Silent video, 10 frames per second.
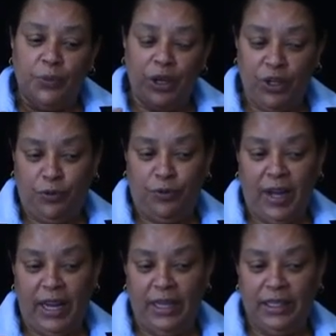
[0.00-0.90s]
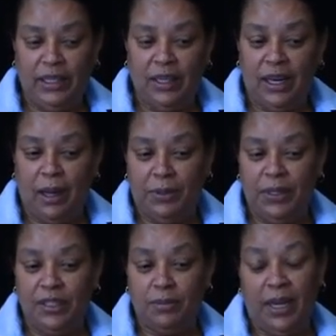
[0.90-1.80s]
when you find a couple
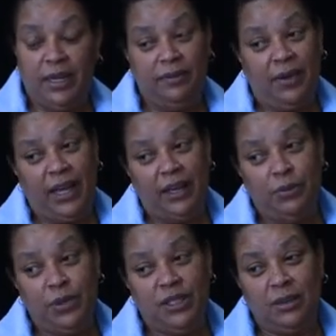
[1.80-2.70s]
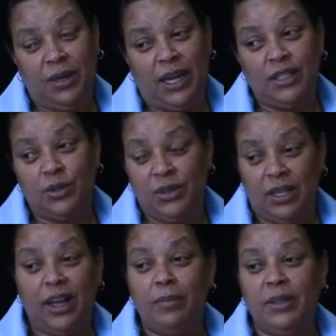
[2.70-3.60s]
is married via Muslim rights or
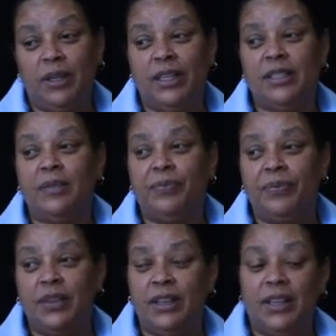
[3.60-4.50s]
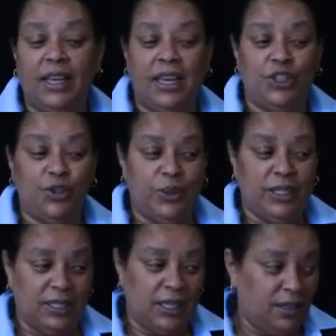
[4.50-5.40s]
tribal rights, then they can do a
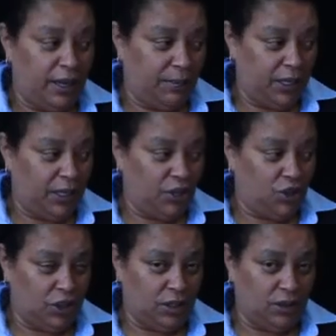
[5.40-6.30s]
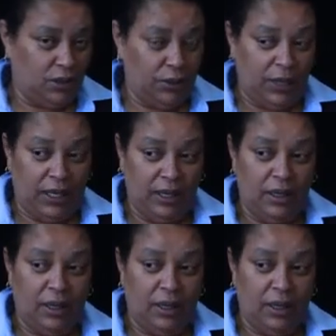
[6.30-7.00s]
single application, okay,